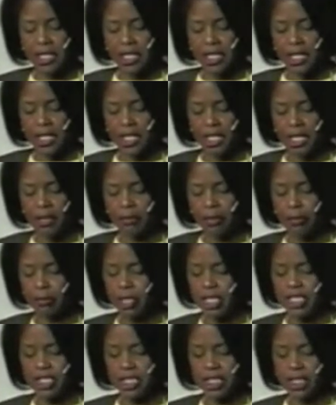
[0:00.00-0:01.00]
But
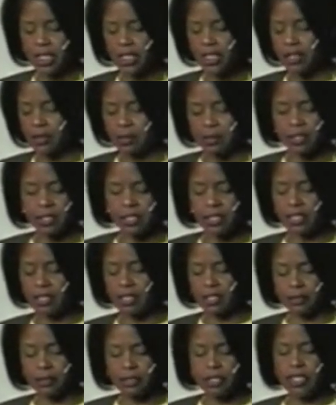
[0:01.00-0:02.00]
basically there
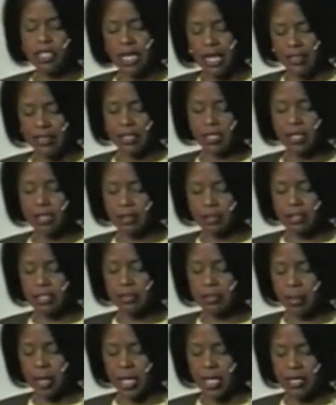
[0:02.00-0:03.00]
was nothing in this
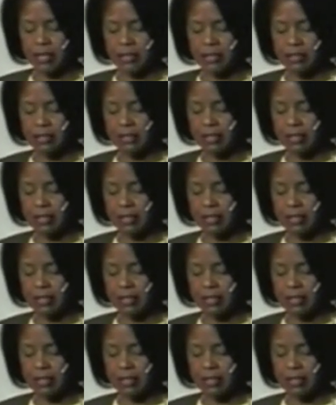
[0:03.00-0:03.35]
space.